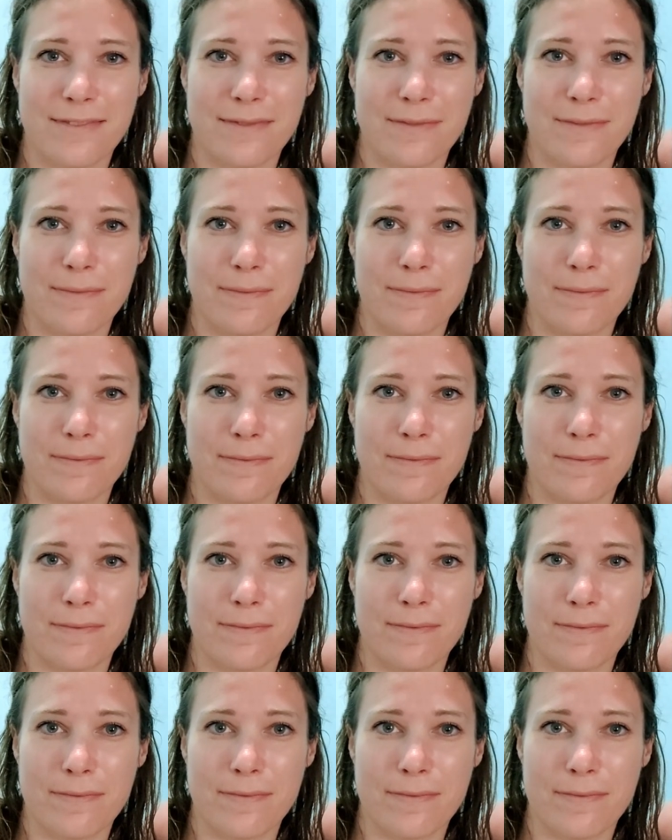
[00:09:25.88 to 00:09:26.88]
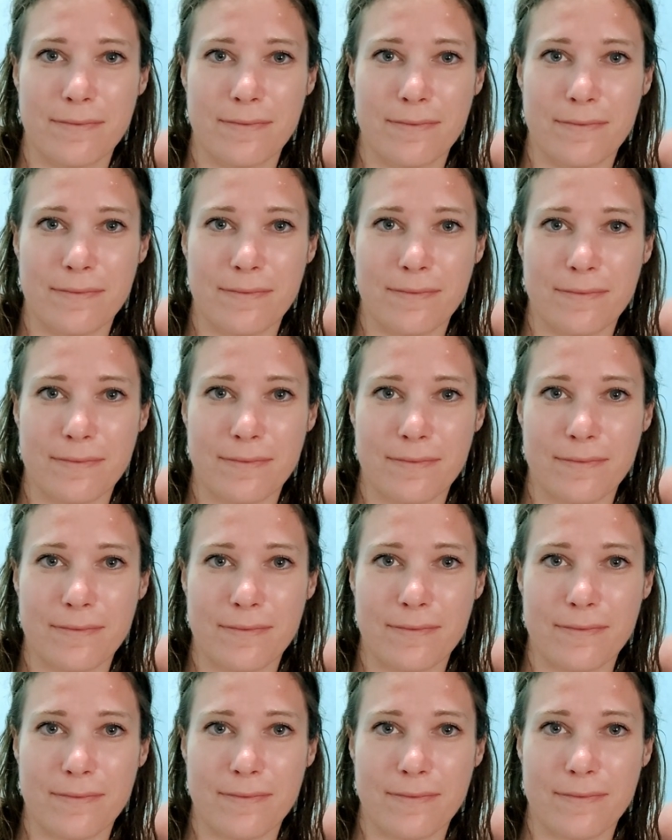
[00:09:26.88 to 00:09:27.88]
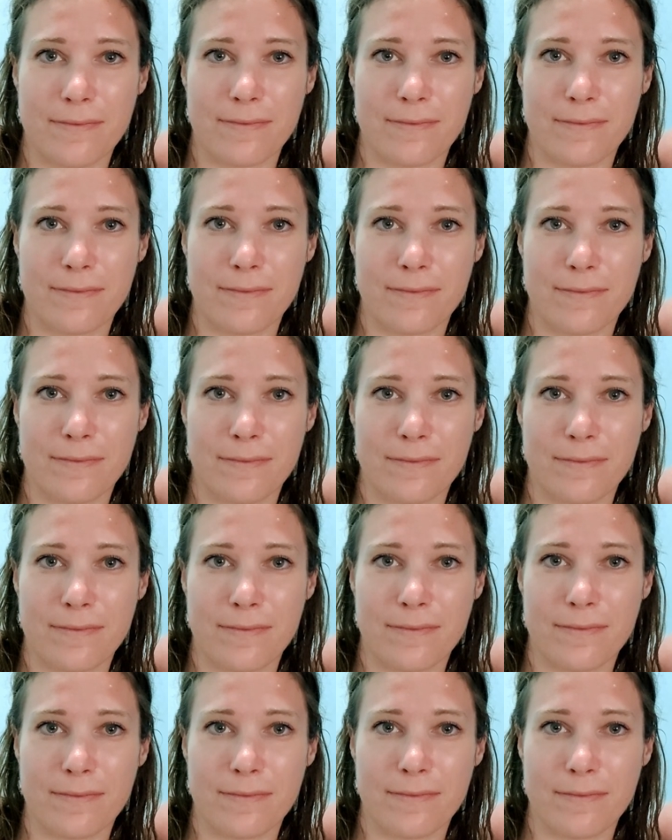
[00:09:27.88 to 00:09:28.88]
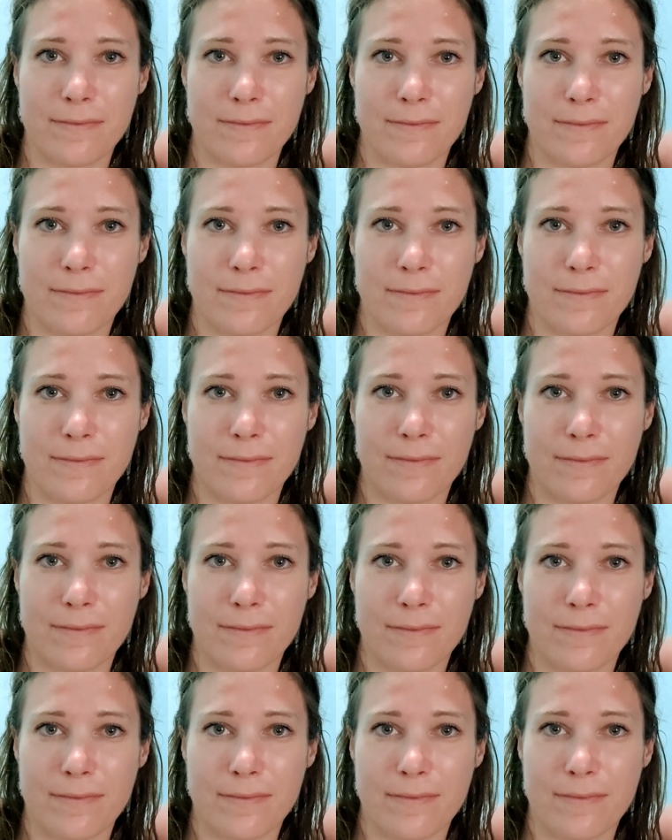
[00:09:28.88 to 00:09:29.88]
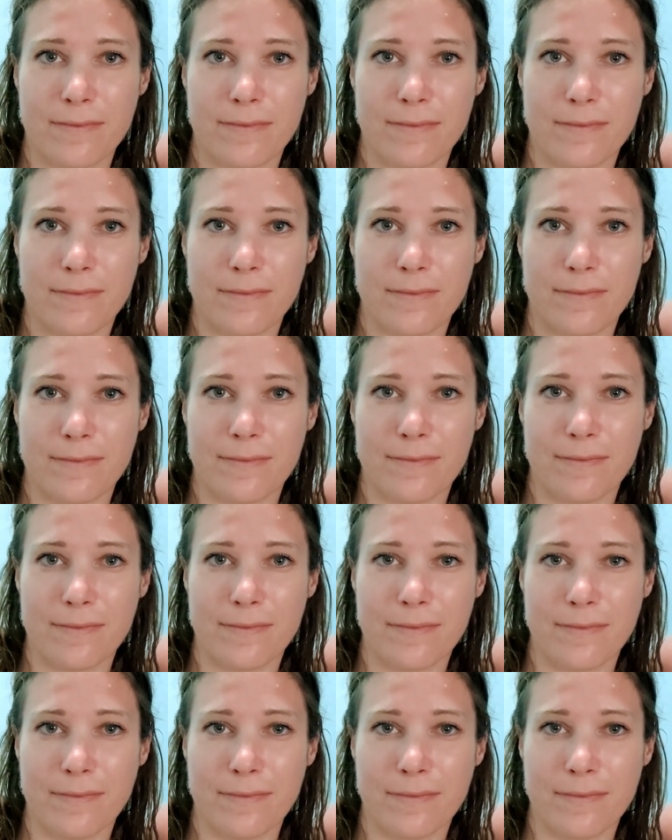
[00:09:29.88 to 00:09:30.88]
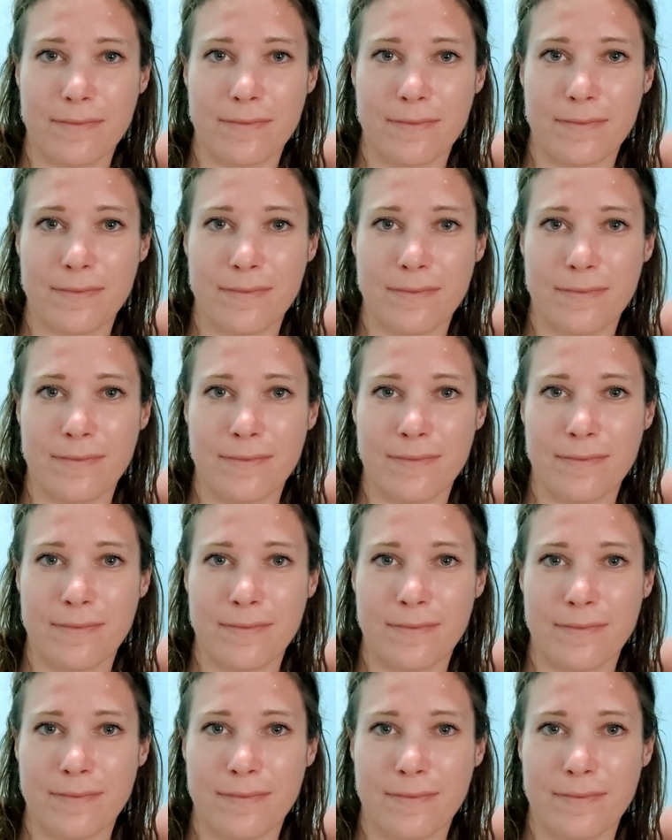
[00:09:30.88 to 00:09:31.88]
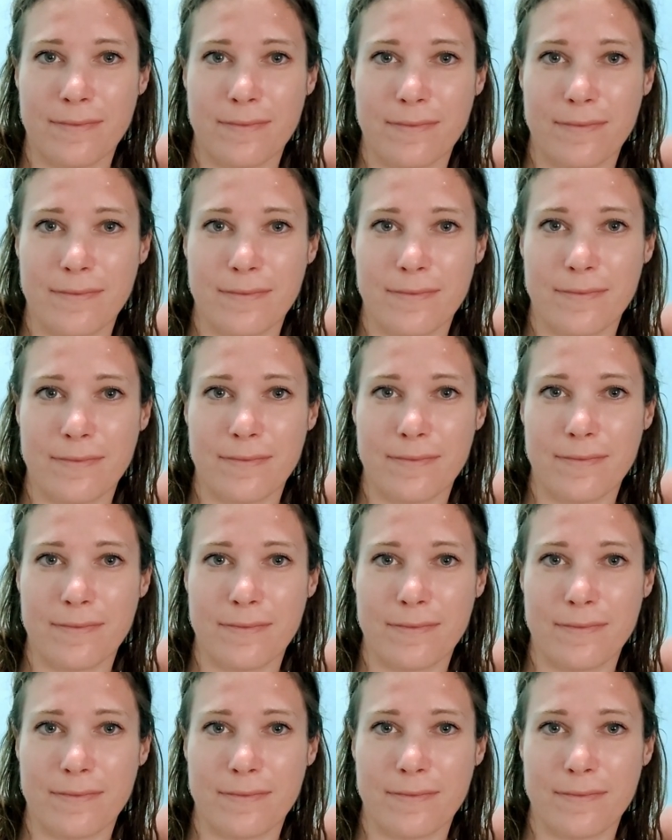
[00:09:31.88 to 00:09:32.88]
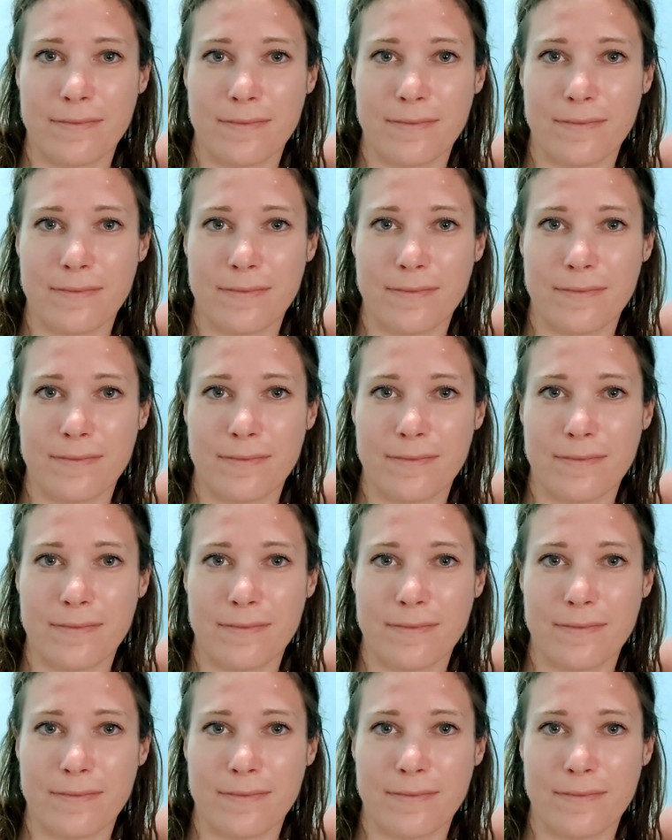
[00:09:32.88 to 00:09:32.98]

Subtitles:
[no speech]